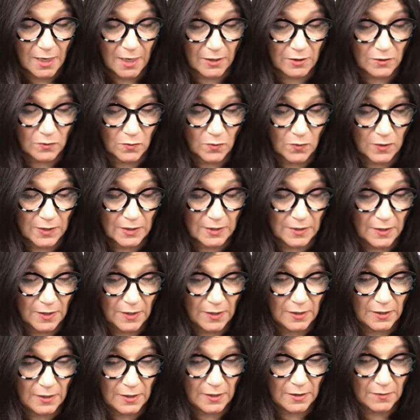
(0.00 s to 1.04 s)
I don't want to
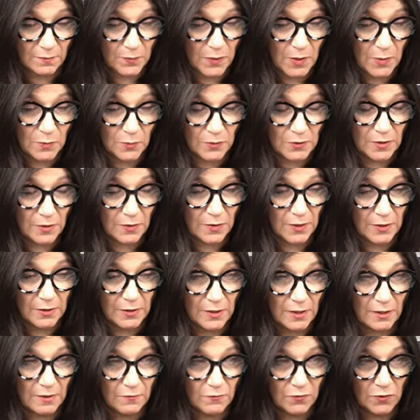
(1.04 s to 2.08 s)
think people to think
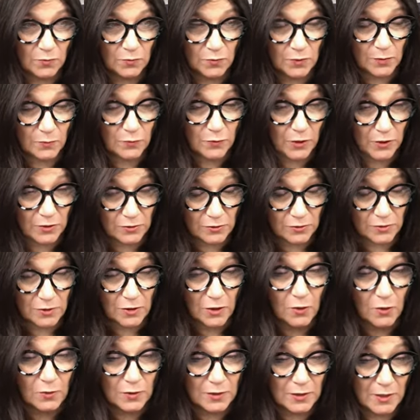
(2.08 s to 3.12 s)
that if their blood pressure is
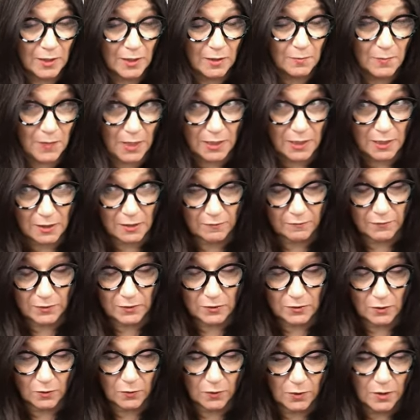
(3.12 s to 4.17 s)
low, it's going to make it
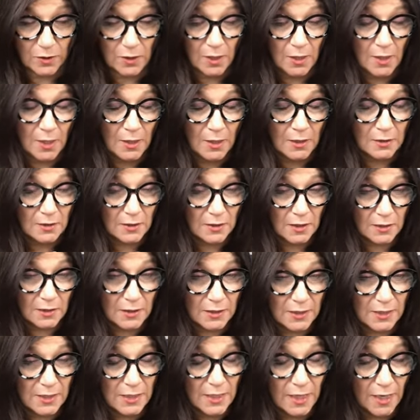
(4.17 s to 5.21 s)
even lower. The
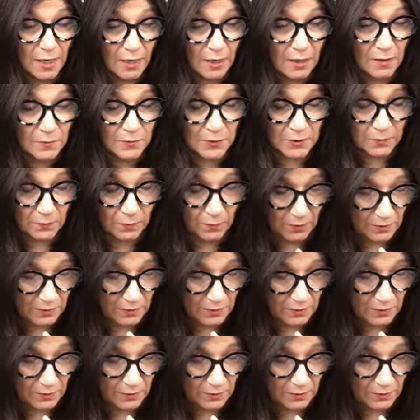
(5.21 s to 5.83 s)
tea helps